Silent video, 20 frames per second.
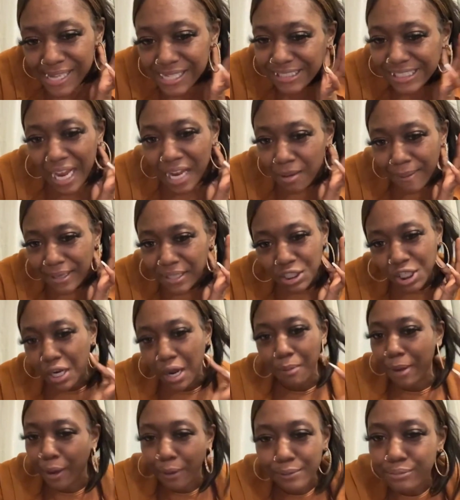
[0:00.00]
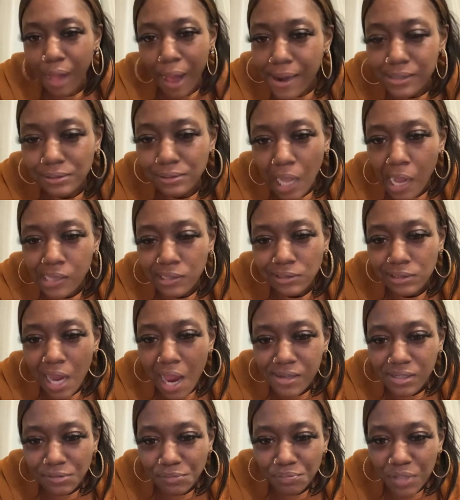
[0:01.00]
Ain't nobody cheat on Mo.
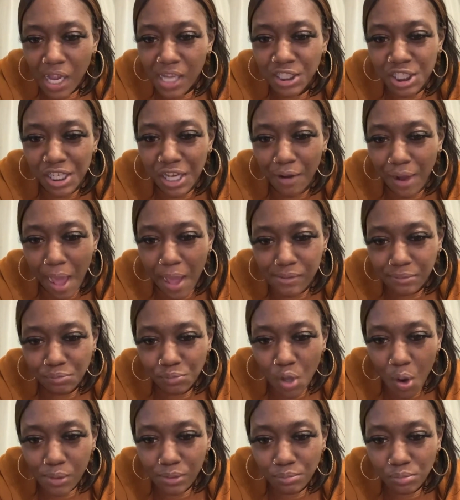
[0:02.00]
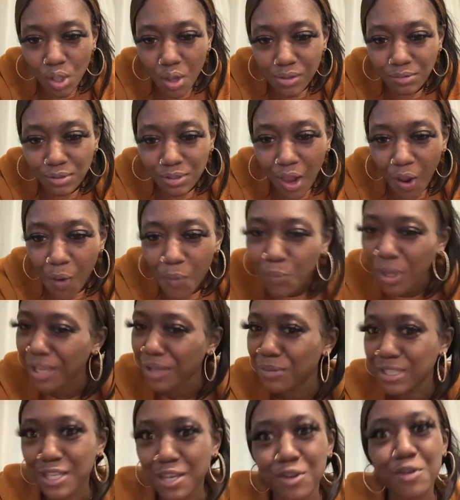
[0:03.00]
She know that. When can we
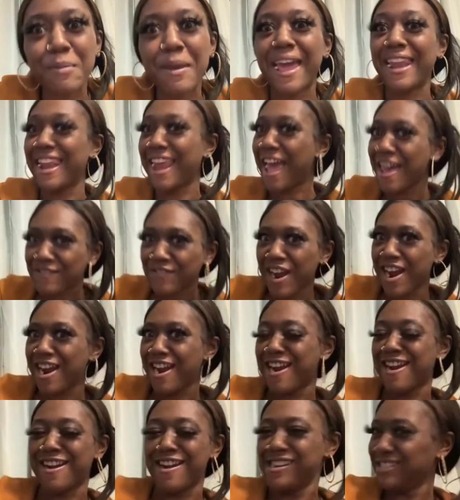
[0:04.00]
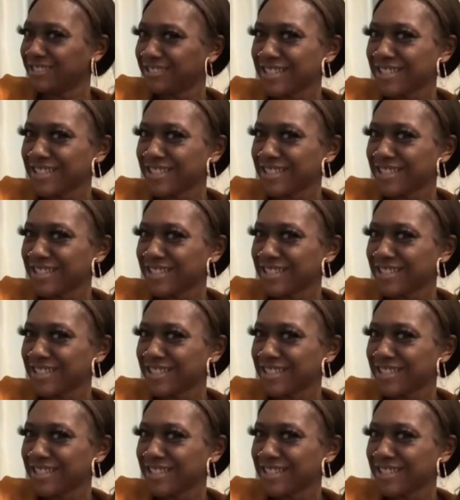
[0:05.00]
see your new man? Never.